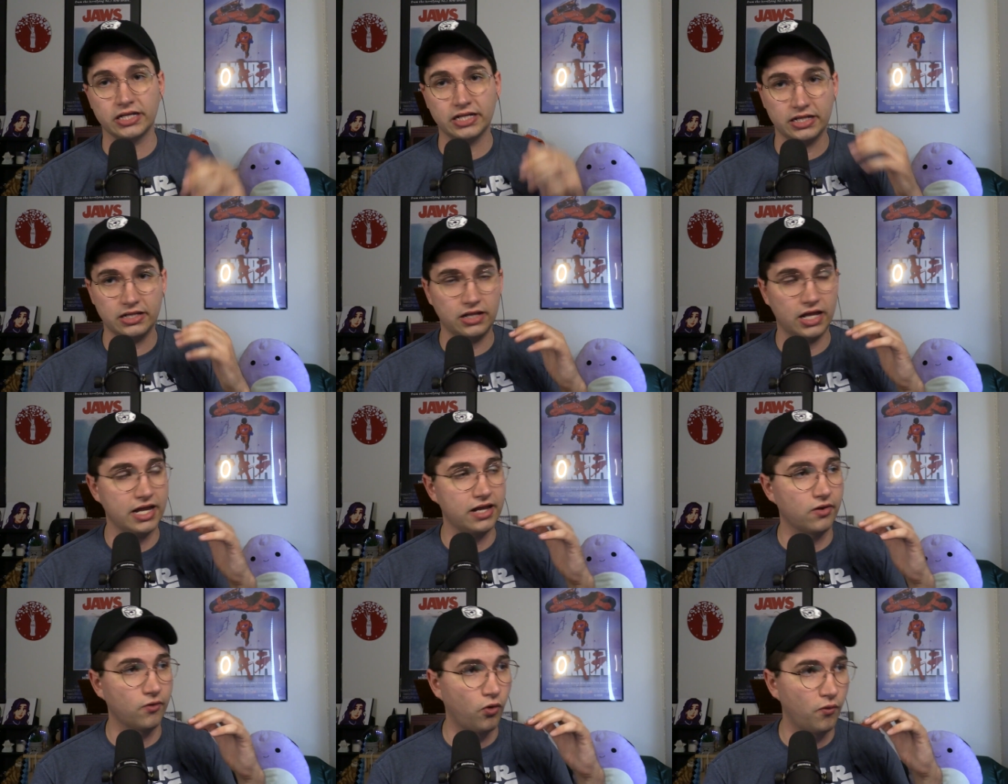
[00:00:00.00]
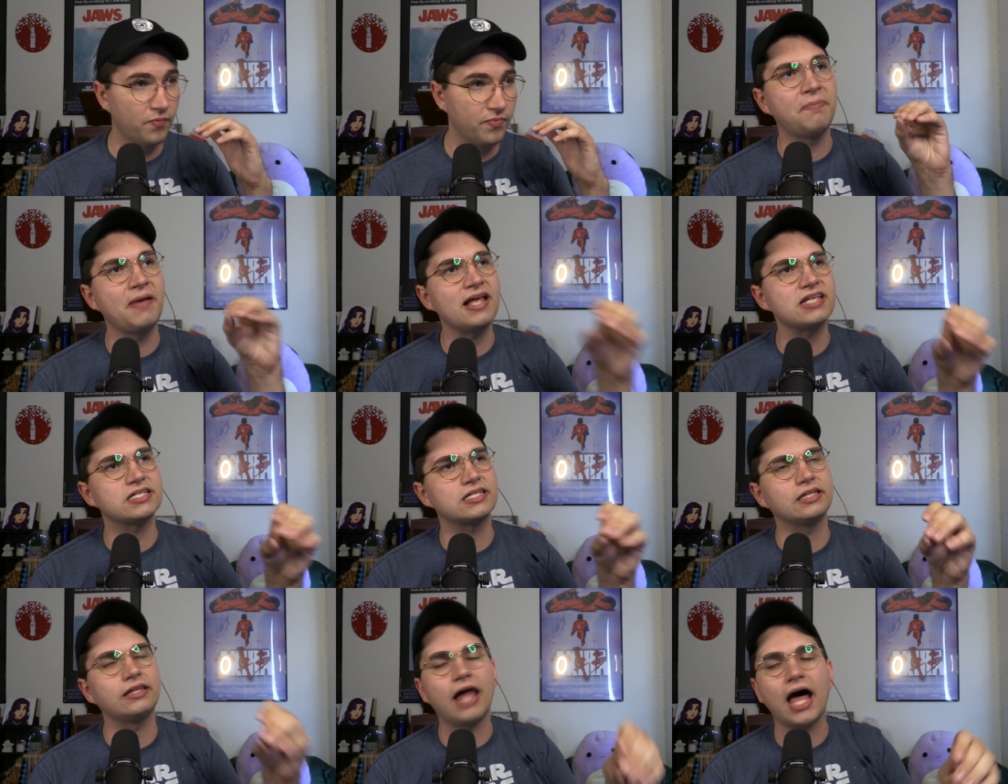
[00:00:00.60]
Like it, like the
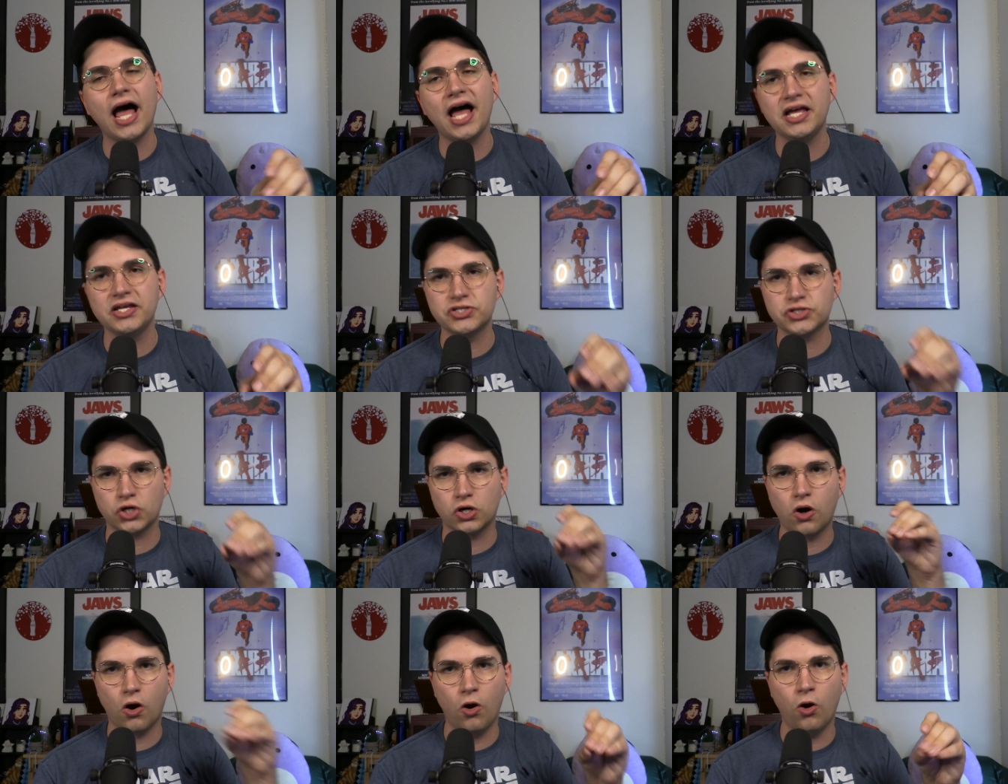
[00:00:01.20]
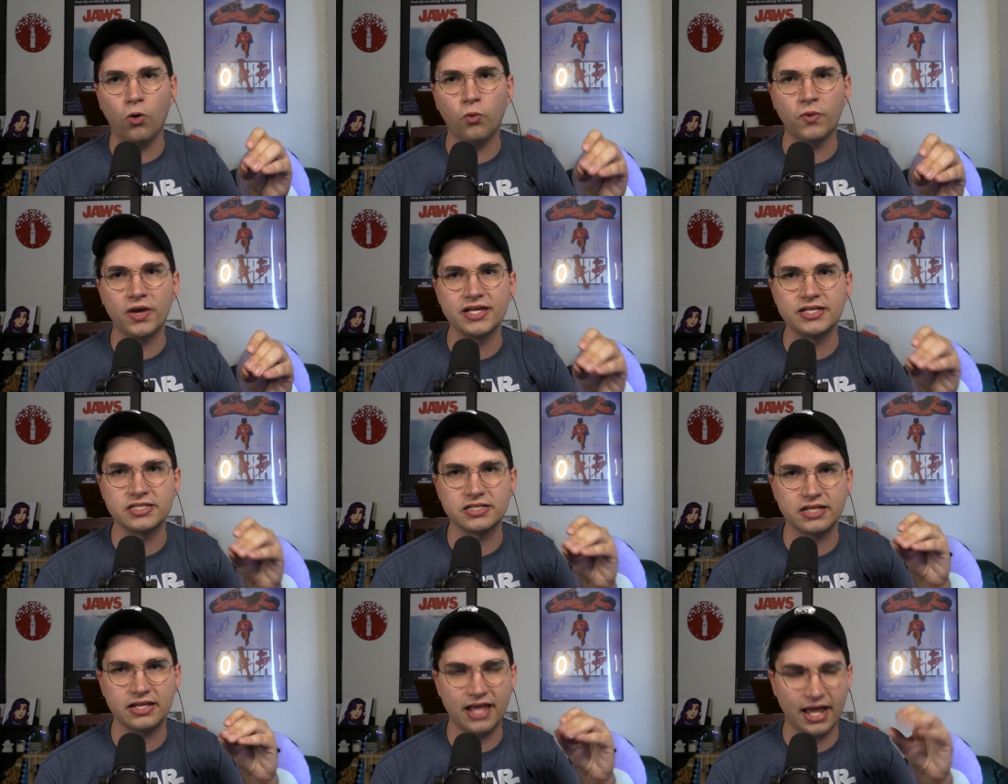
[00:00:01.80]
best lies are
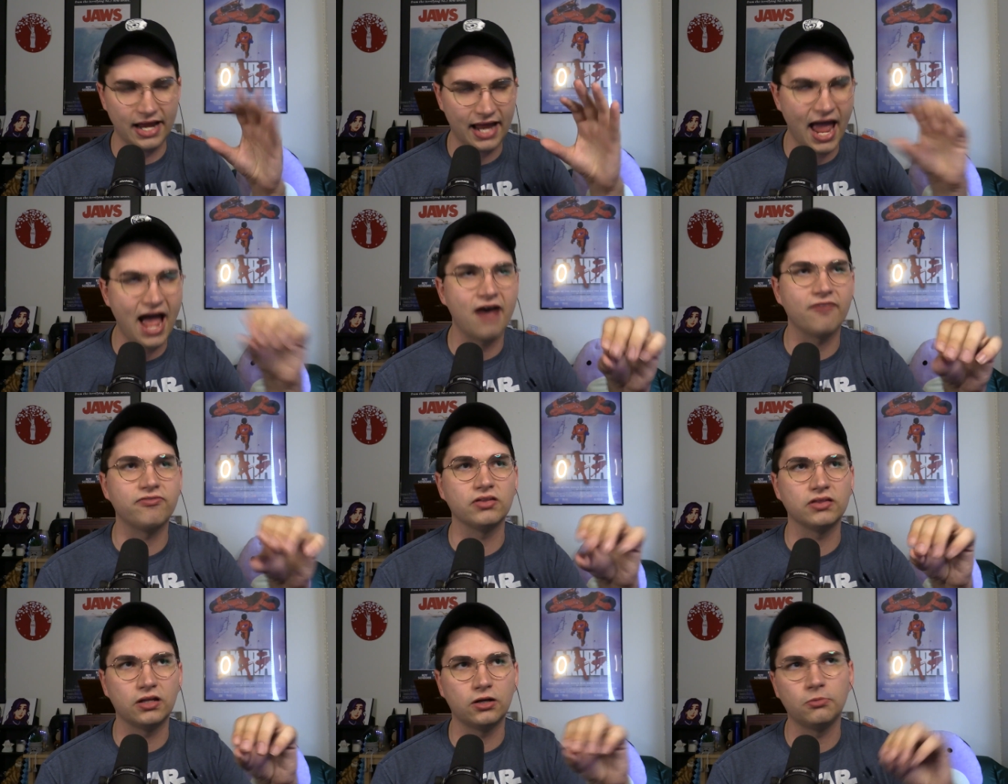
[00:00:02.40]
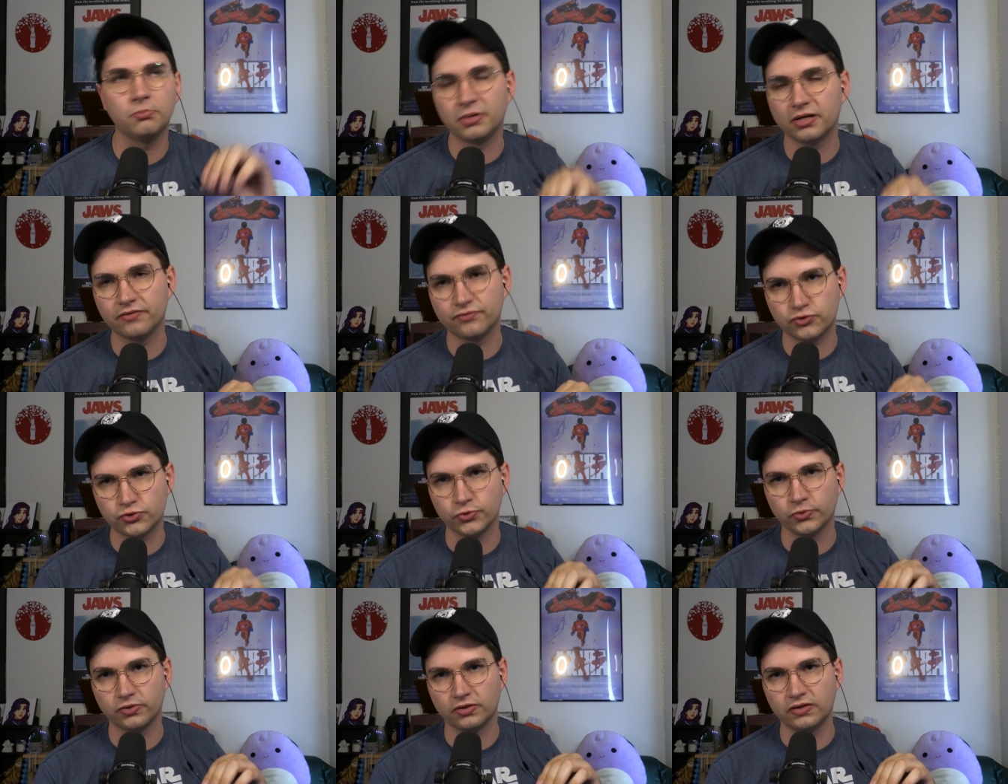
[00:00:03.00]
always they have a little bit of
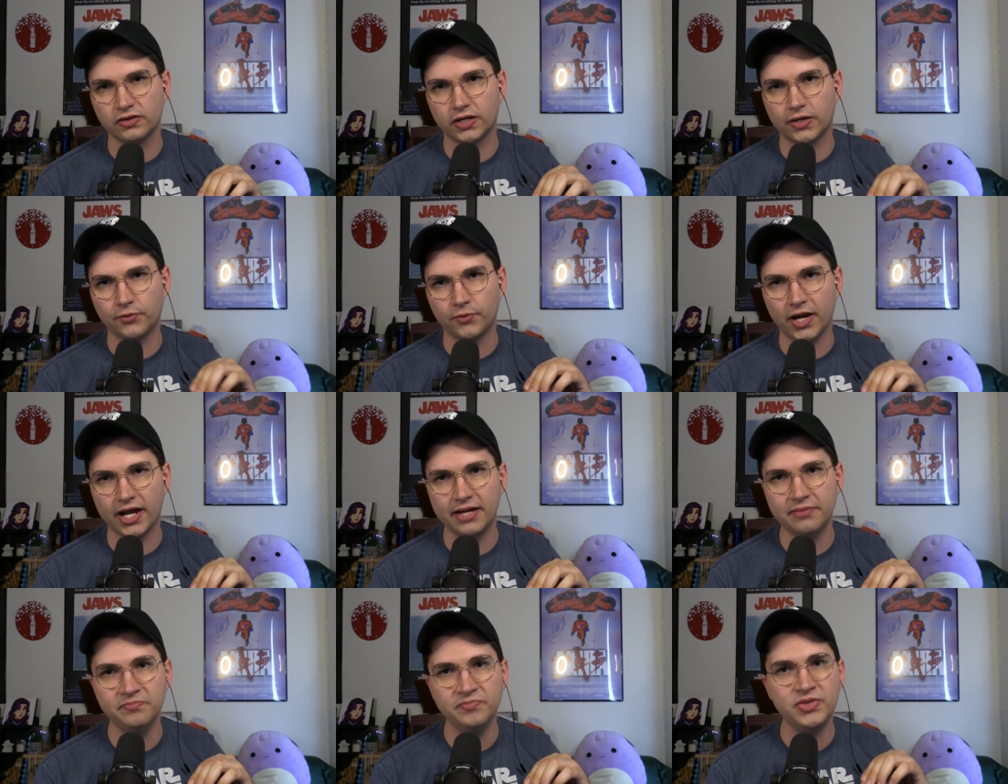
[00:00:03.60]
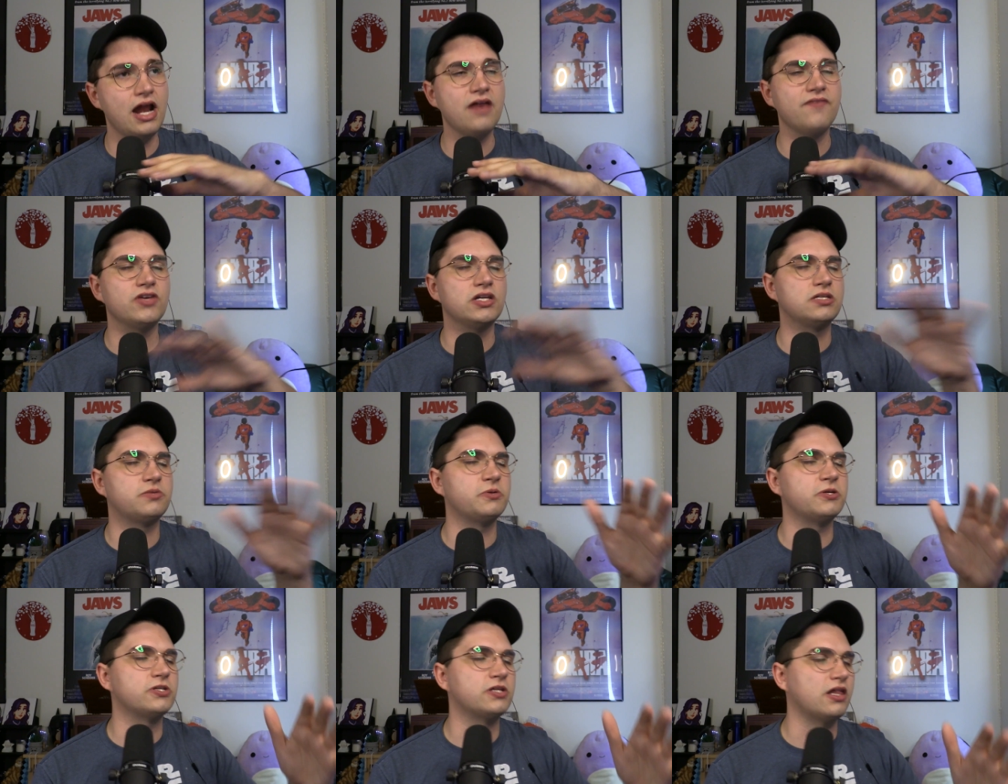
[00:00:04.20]
truth in there, right? Not even
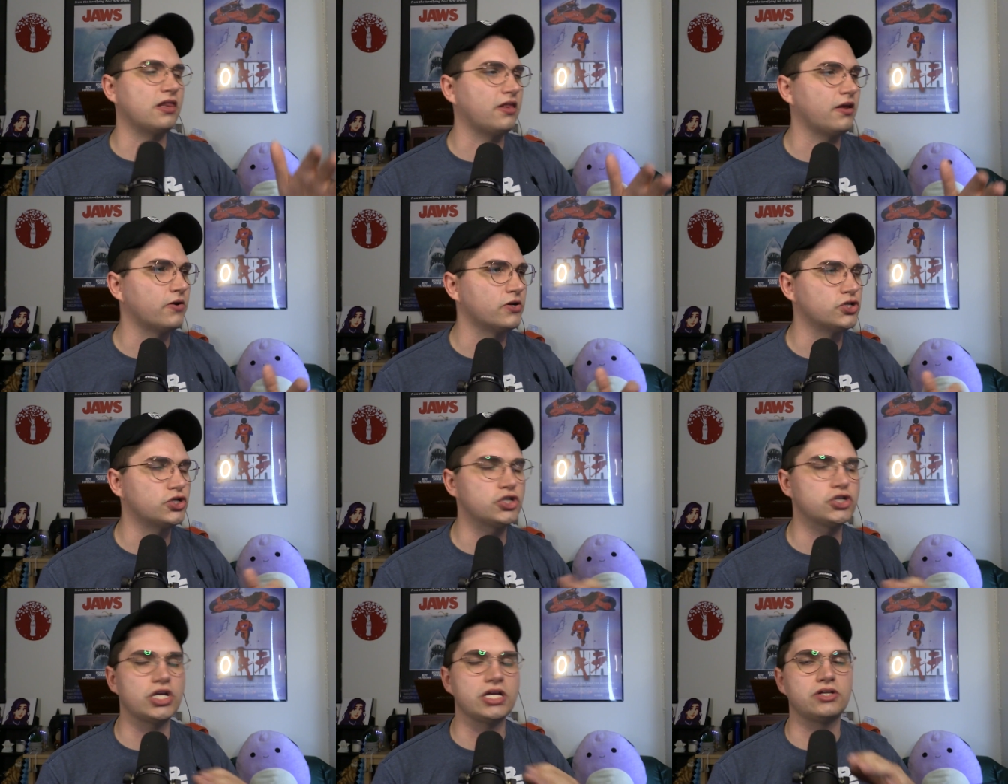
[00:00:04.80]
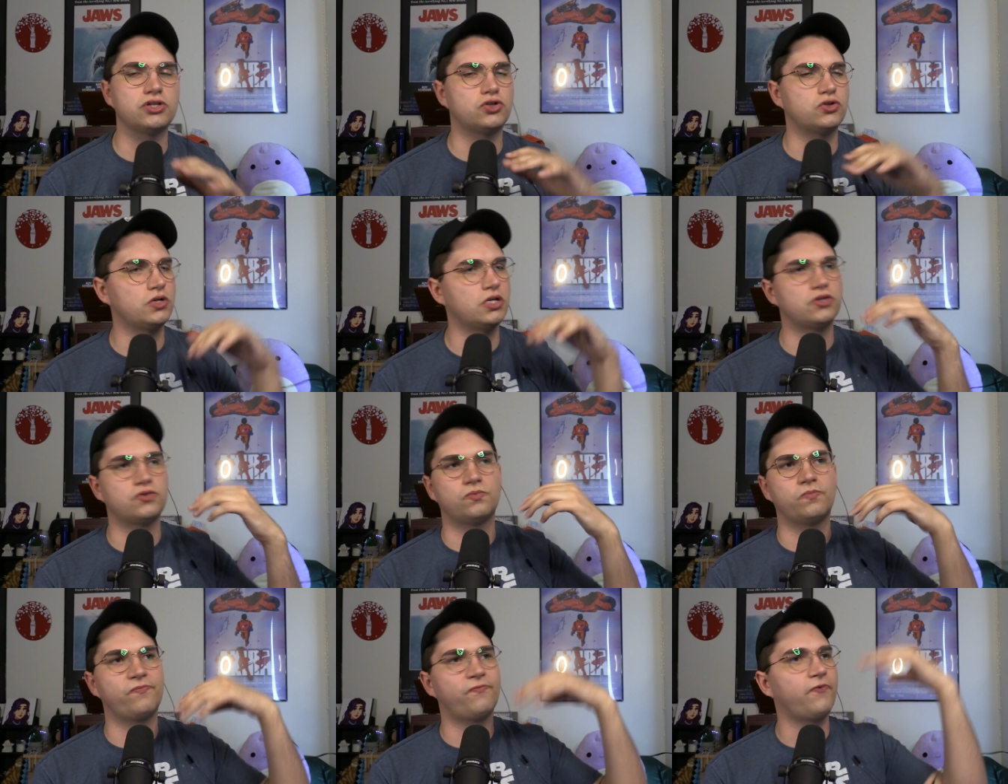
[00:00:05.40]
conspiracy theorists, just like just